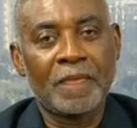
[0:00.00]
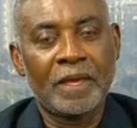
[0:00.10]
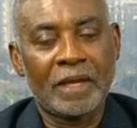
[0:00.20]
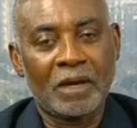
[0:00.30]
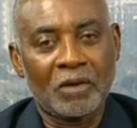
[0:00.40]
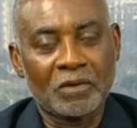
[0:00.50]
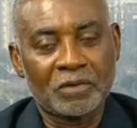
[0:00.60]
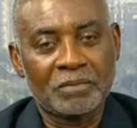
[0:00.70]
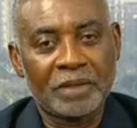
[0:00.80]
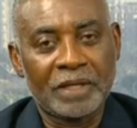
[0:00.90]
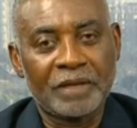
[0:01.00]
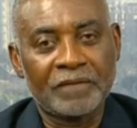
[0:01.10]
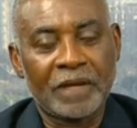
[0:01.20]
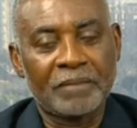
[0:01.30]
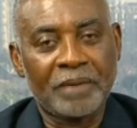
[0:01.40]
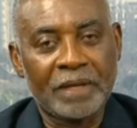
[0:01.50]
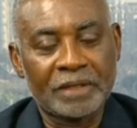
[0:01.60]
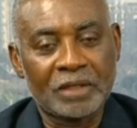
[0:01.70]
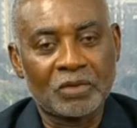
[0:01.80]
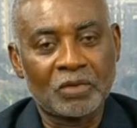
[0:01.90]
And I also believe that
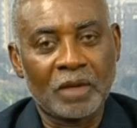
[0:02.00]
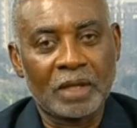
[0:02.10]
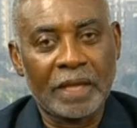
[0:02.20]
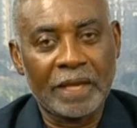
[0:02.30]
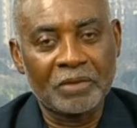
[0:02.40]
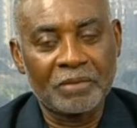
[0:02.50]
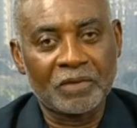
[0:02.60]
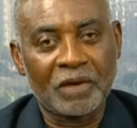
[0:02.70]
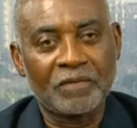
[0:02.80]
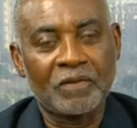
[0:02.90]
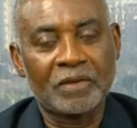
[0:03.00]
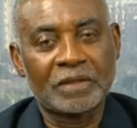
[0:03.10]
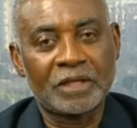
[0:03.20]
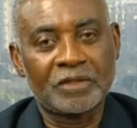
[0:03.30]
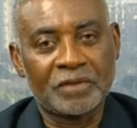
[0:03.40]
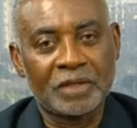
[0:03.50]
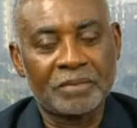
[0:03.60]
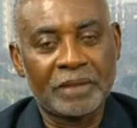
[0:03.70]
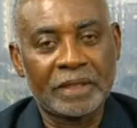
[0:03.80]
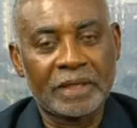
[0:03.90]
patients who are not able to afford such
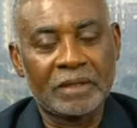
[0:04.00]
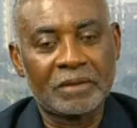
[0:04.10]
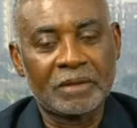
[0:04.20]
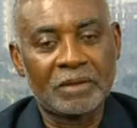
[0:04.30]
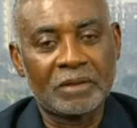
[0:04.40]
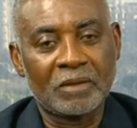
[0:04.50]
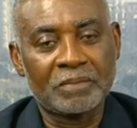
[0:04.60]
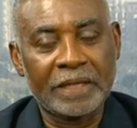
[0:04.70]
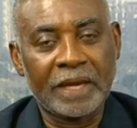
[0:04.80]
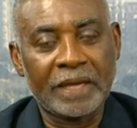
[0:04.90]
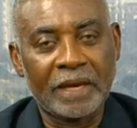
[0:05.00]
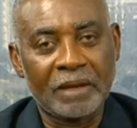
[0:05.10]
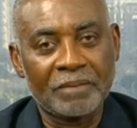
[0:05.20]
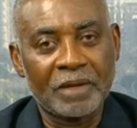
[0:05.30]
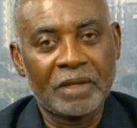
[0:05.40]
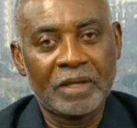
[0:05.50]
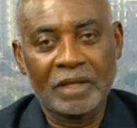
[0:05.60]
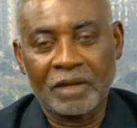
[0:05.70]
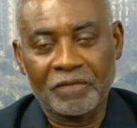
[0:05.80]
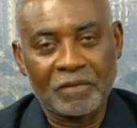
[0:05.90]
treatment can obtain help
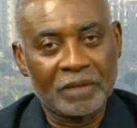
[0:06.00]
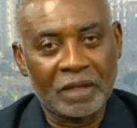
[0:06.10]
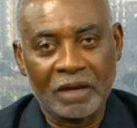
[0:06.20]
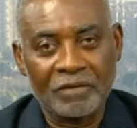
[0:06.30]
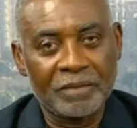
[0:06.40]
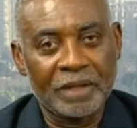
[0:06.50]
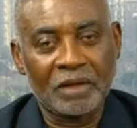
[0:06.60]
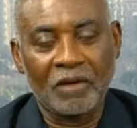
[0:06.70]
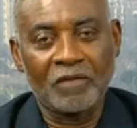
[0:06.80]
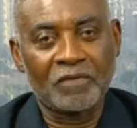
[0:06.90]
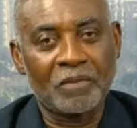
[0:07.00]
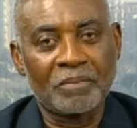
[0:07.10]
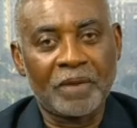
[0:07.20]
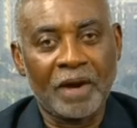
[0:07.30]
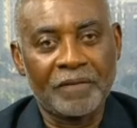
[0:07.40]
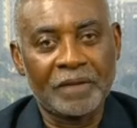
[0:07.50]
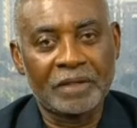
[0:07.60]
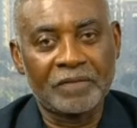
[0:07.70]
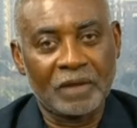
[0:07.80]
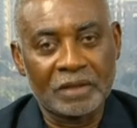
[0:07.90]
either from the government or from private
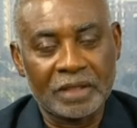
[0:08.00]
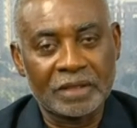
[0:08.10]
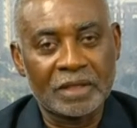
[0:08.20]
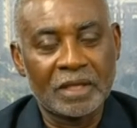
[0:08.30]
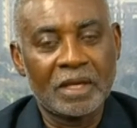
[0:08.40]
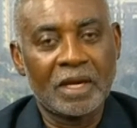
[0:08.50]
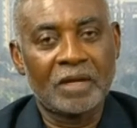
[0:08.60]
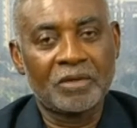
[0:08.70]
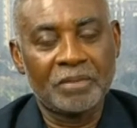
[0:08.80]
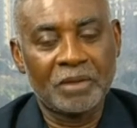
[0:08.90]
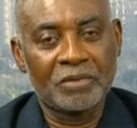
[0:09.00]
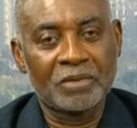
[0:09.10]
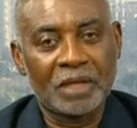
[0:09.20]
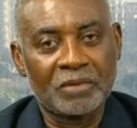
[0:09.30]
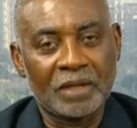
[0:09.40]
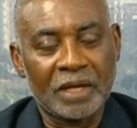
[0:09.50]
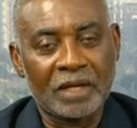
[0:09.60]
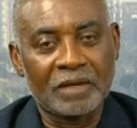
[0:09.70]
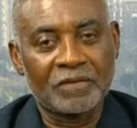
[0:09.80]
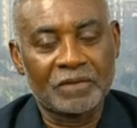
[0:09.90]
funders to be able to come to
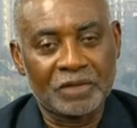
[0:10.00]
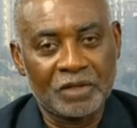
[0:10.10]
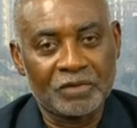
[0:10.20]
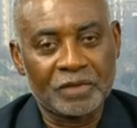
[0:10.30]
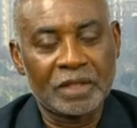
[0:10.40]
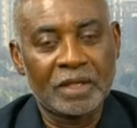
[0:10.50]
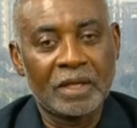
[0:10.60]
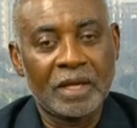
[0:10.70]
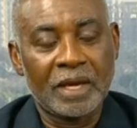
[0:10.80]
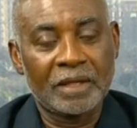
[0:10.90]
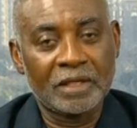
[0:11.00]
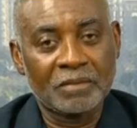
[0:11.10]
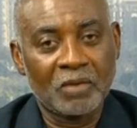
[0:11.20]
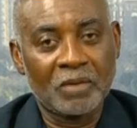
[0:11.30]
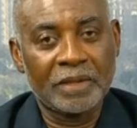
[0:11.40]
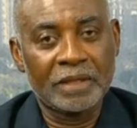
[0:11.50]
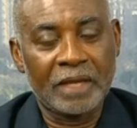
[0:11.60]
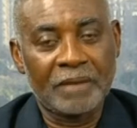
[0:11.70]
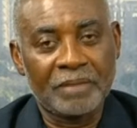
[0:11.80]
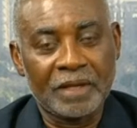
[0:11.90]
Ghana for surgery. At this
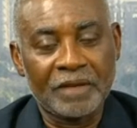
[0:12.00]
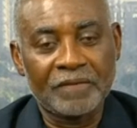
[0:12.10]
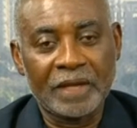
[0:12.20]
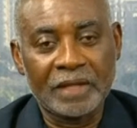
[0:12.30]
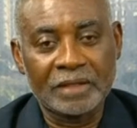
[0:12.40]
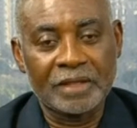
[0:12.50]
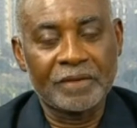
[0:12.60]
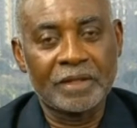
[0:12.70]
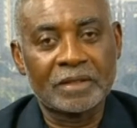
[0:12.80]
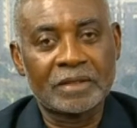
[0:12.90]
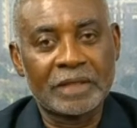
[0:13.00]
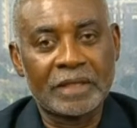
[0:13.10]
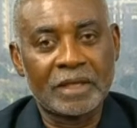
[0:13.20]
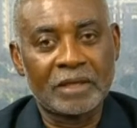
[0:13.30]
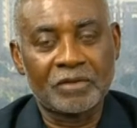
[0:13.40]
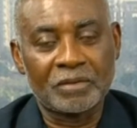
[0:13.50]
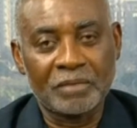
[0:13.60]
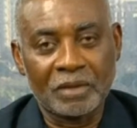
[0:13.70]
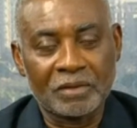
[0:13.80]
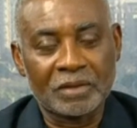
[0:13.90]
moment, I believe Nigerians send a
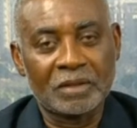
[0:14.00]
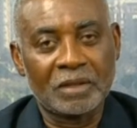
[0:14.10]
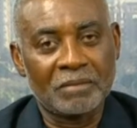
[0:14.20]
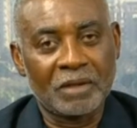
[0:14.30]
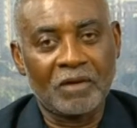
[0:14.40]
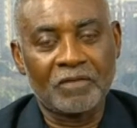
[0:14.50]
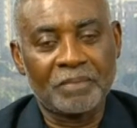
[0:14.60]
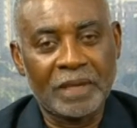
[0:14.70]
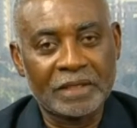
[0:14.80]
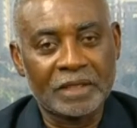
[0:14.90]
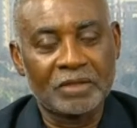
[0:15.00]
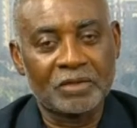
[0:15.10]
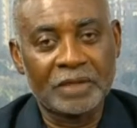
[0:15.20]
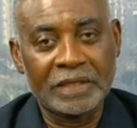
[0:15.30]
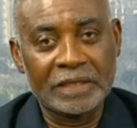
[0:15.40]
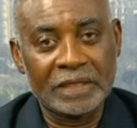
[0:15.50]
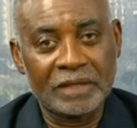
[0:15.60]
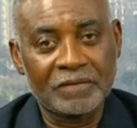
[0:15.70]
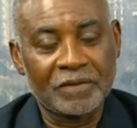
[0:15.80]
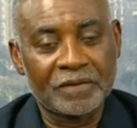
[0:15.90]
tremendous number of patients to
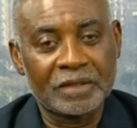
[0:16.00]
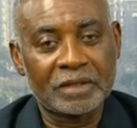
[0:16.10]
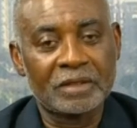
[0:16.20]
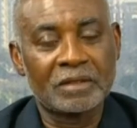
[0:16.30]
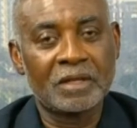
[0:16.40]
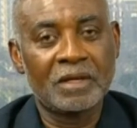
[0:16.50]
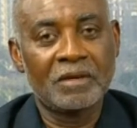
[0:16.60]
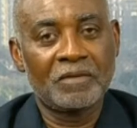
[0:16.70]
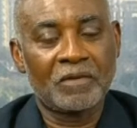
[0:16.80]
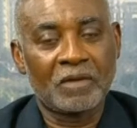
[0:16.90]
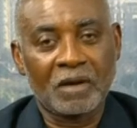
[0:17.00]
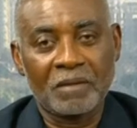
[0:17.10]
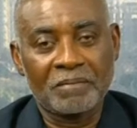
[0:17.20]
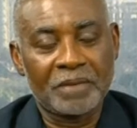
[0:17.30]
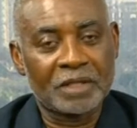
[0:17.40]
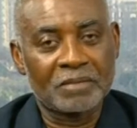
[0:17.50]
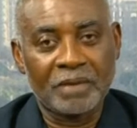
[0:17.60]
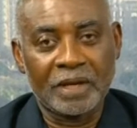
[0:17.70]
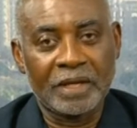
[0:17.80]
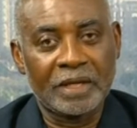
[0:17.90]
India, for instance, for
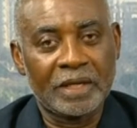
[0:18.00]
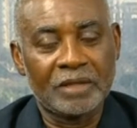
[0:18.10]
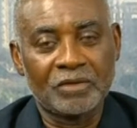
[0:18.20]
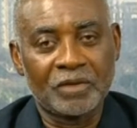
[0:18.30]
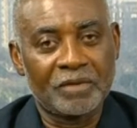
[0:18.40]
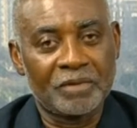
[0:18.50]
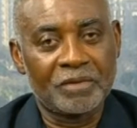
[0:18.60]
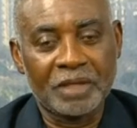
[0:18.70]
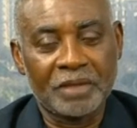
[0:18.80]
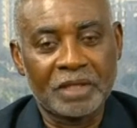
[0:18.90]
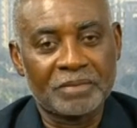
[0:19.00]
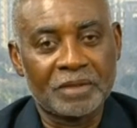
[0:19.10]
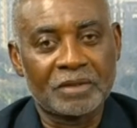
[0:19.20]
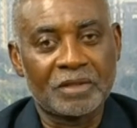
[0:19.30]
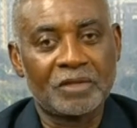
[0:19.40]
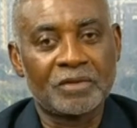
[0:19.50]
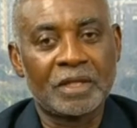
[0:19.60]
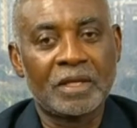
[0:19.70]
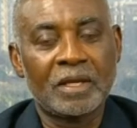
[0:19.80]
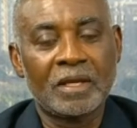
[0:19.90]
complex spine and joint replacement surgery.